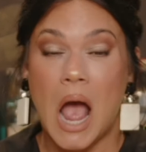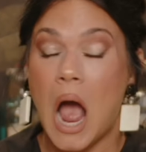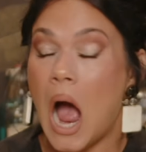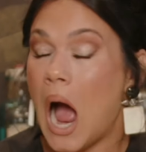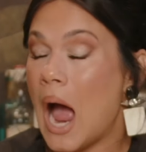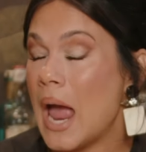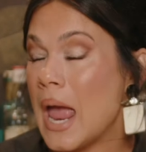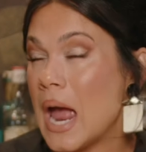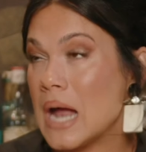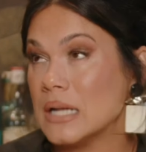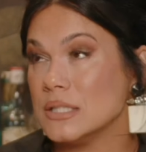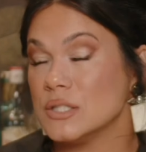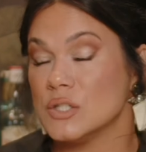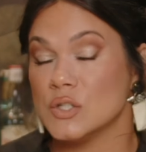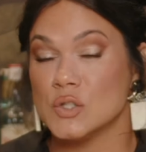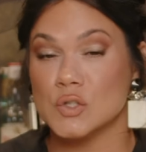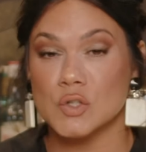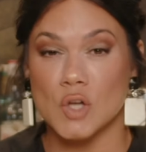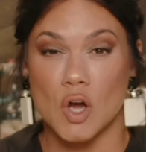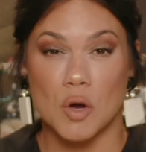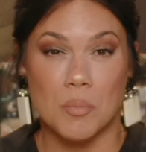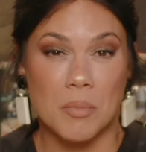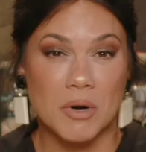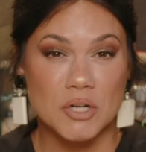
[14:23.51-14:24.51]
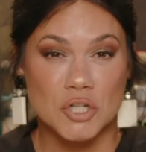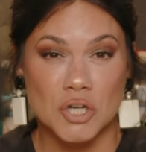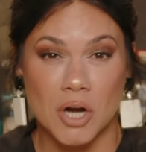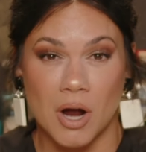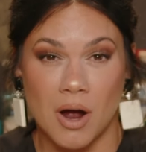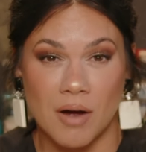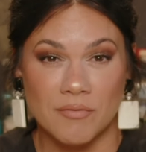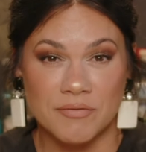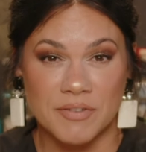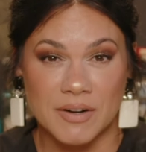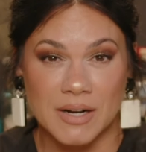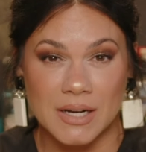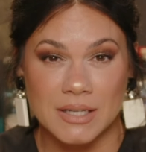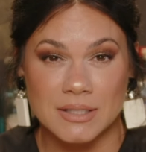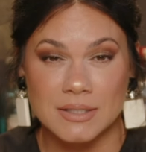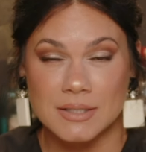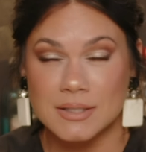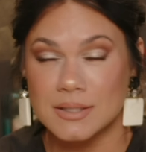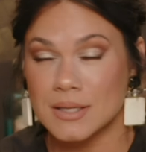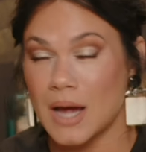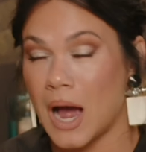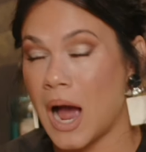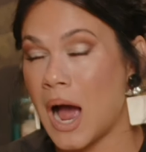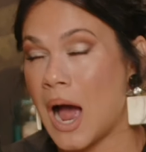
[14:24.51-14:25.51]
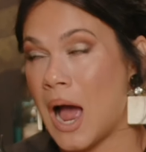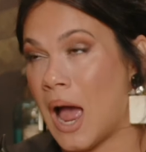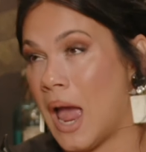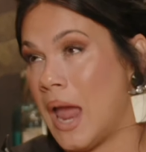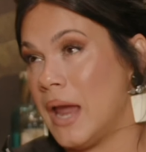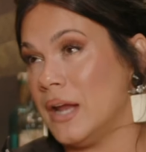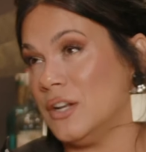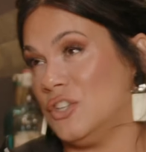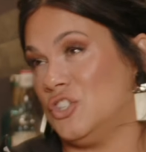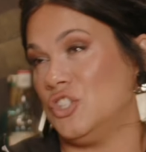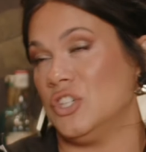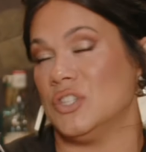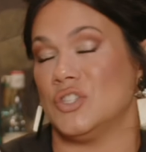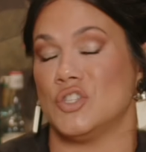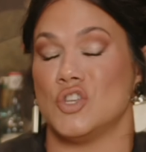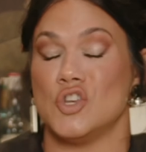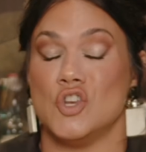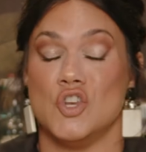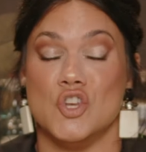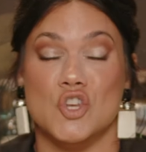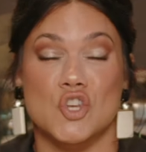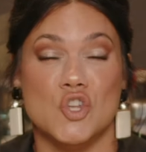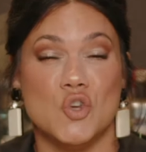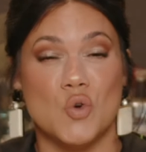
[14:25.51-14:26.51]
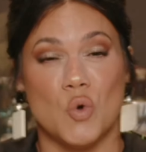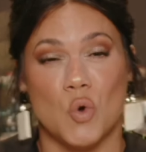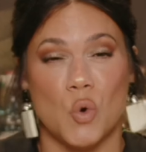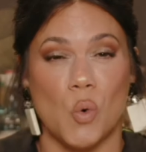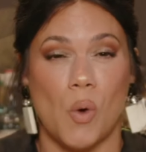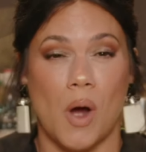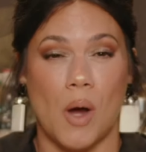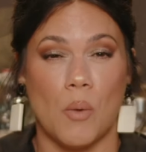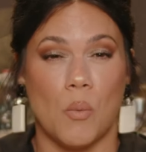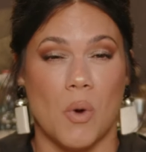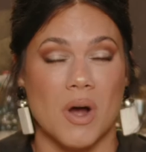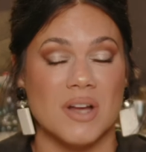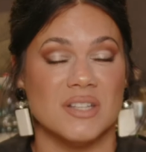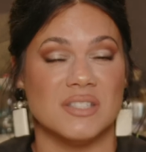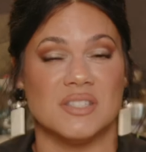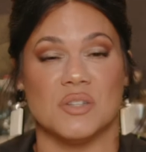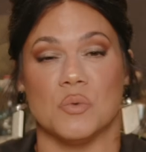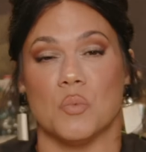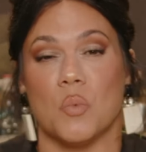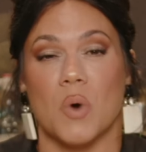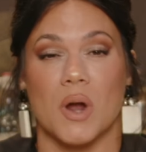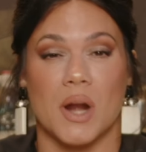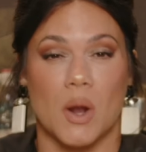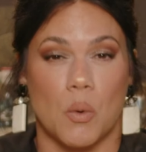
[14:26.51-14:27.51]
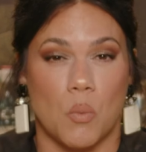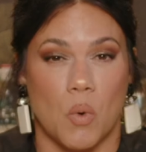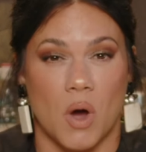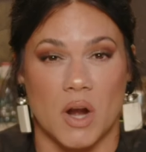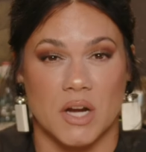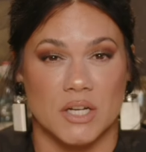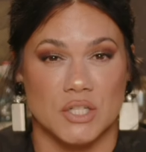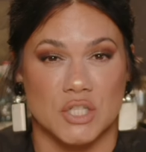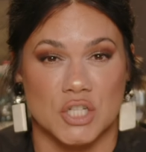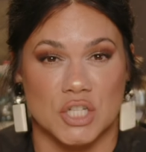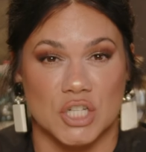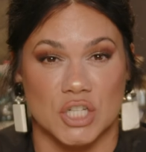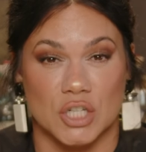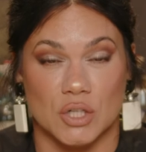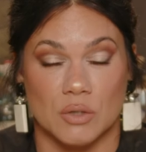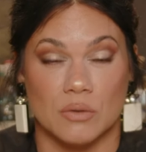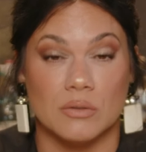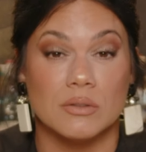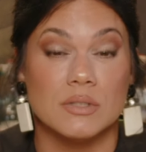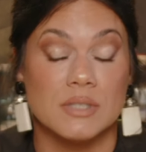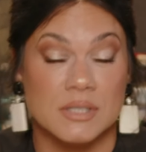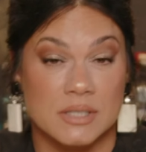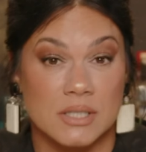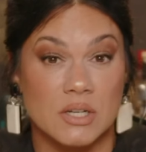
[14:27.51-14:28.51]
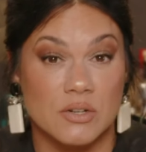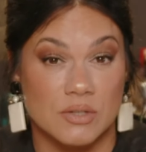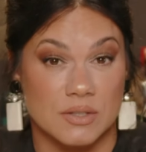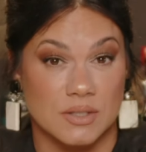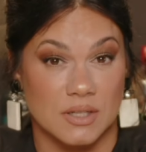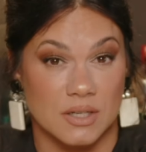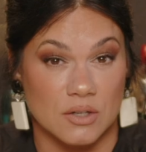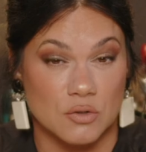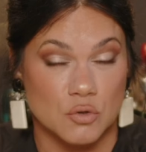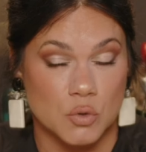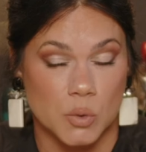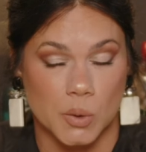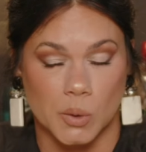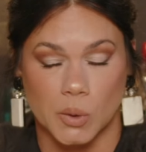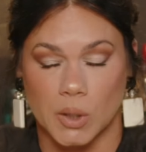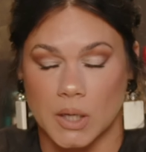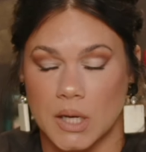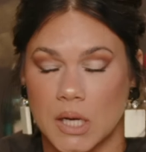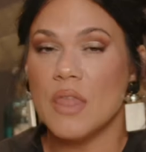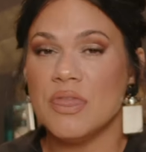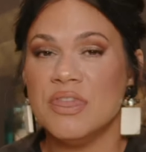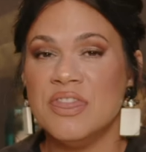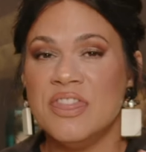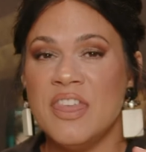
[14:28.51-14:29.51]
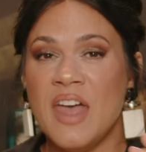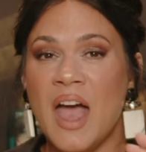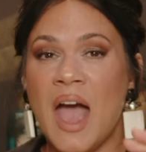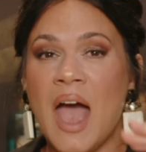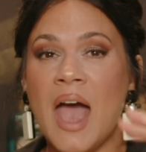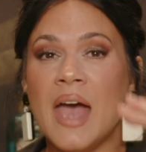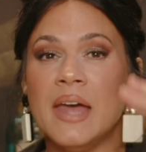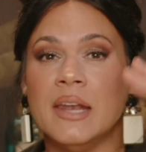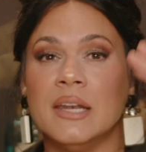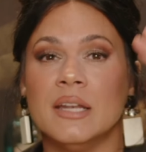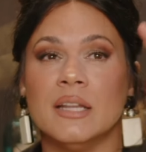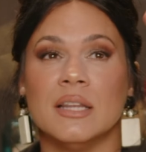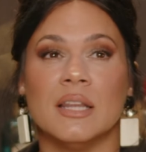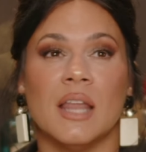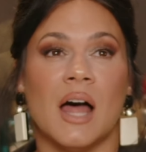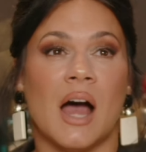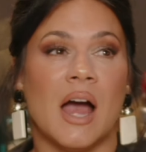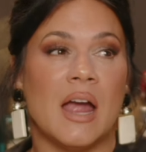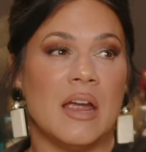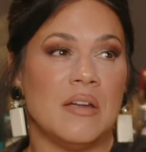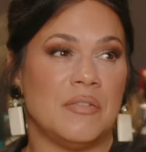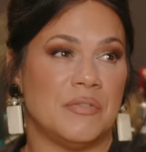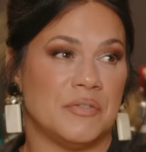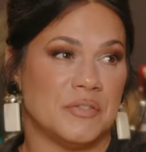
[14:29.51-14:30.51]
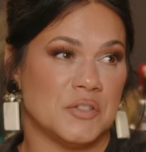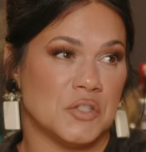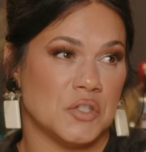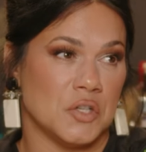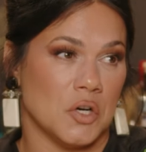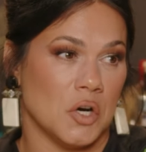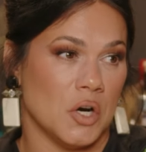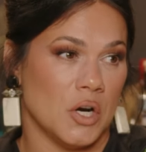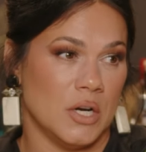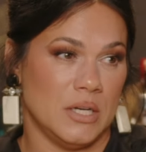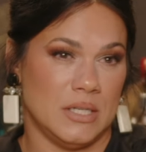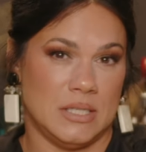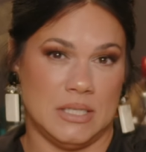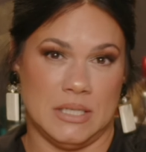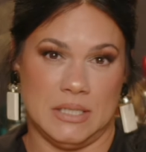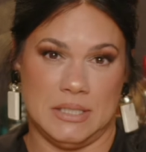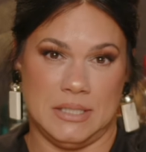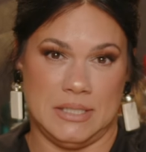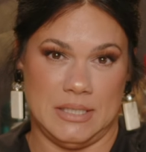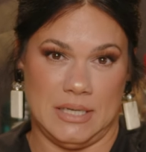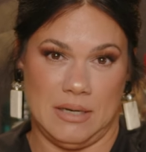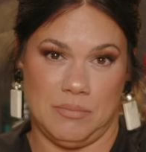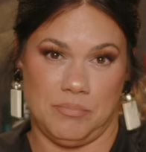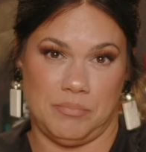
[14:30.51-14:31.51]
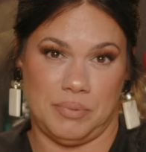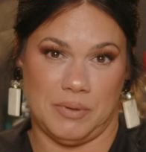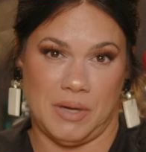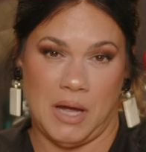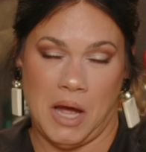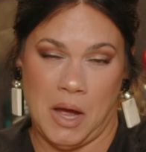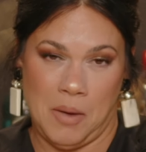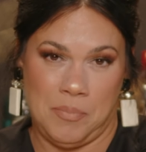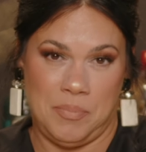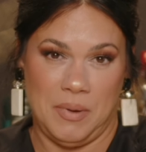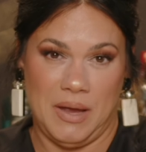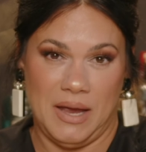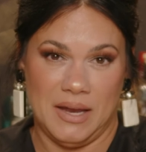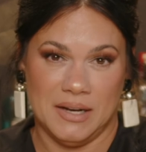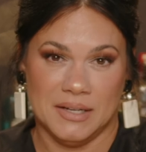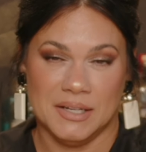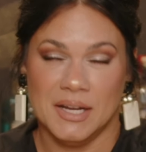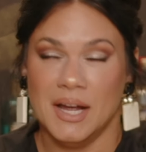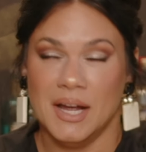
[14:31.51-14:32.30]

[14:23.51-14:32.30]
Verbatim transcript: I had so much confidence. I just knew who I was and what I wanted to do. Seriously, truly. Then life started to dip a bit.